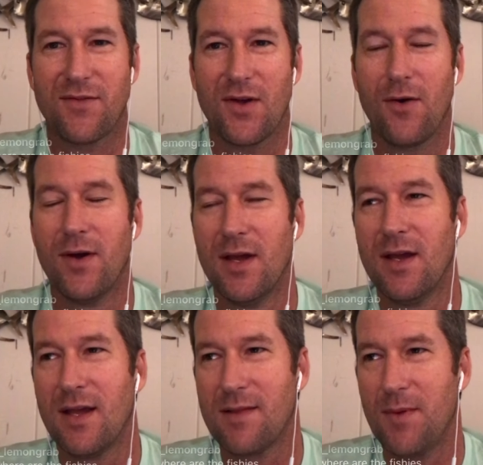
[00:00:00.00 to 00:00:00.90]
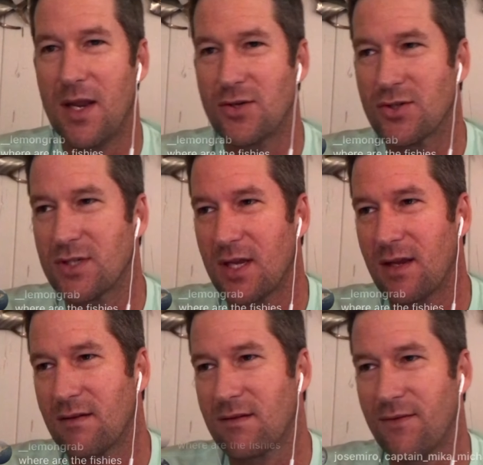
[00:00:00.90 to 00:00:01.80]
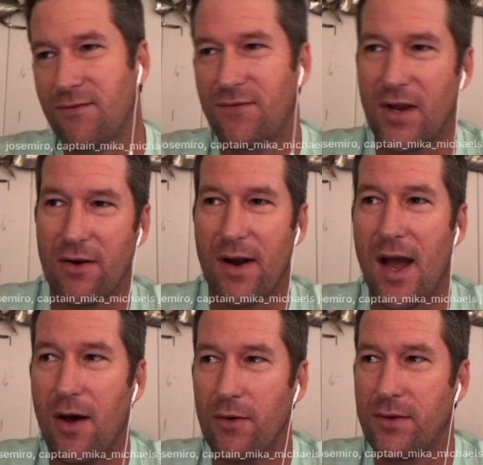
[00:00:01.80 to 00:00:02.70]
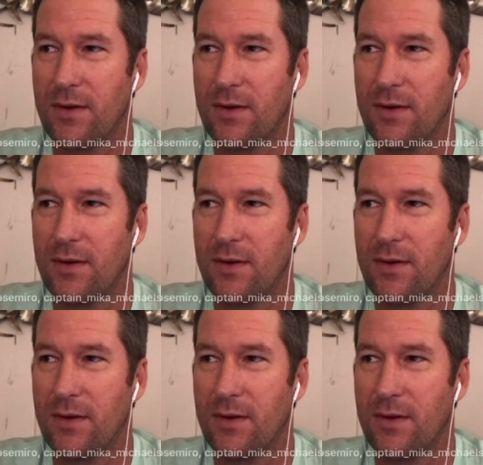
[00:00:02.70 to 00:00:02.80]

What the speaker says: So it's been interesting to figure out